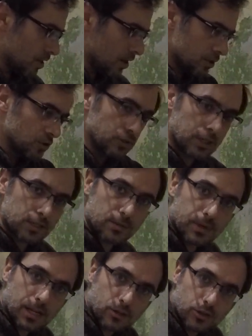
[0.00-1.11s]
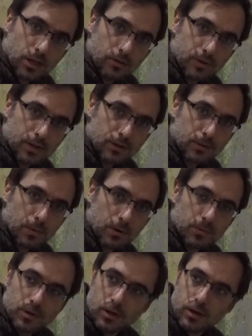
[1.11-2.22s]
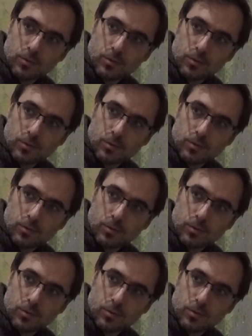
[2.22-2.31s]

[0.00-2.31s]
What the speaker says: I do need some electric over here at the moment.